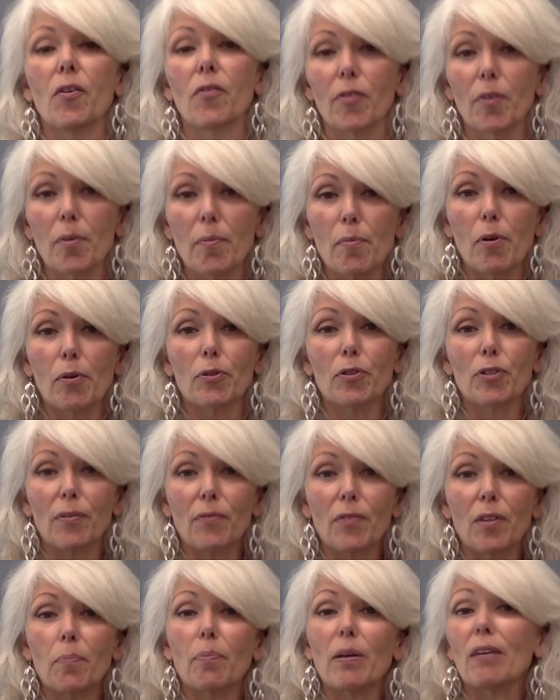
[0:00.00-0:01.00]
for most
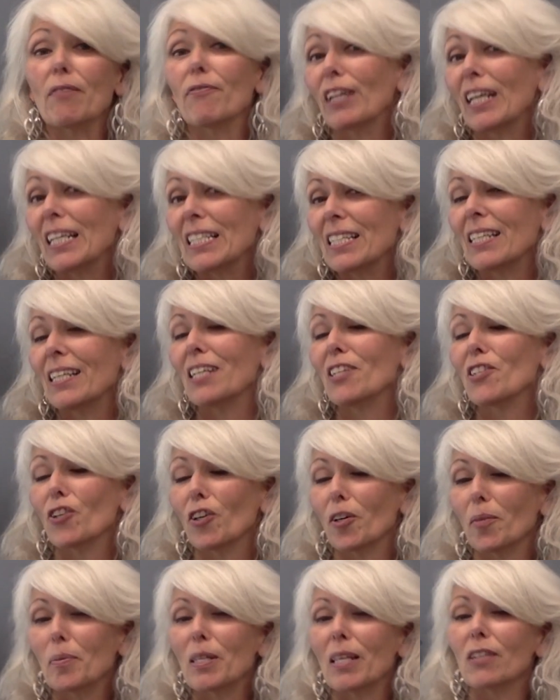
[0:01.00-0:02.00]
of the B flats and A
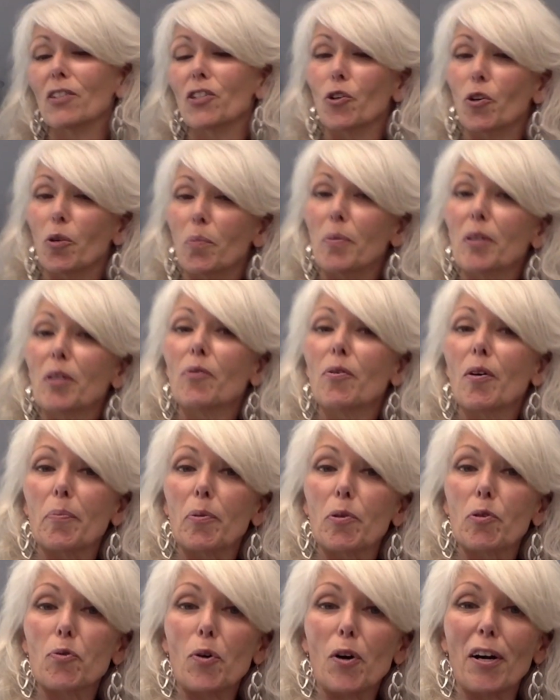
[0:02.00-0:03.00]
sharps that show up in the
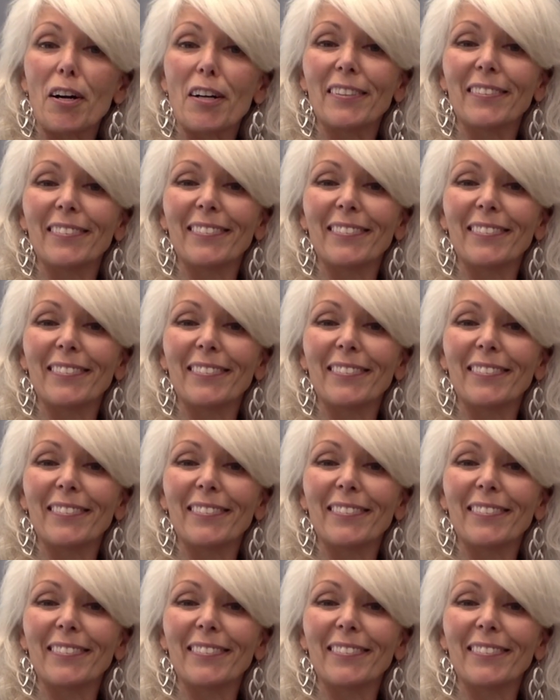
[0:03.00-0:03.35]
repertoire.